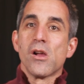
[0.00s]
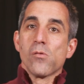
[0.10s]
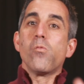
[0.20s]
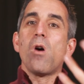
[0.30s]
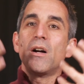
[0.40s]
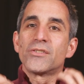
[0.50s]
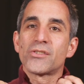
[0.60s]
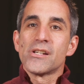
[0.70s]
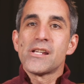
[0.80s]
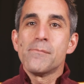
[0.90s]
was
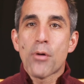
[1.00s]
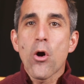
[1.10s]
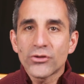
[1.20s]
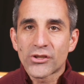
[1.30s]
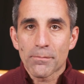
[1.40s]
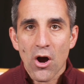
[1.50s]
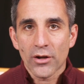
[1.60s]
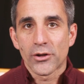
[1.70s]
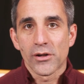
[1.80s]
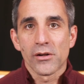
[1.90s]
imposed upon
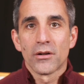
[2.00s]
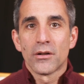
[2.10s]
her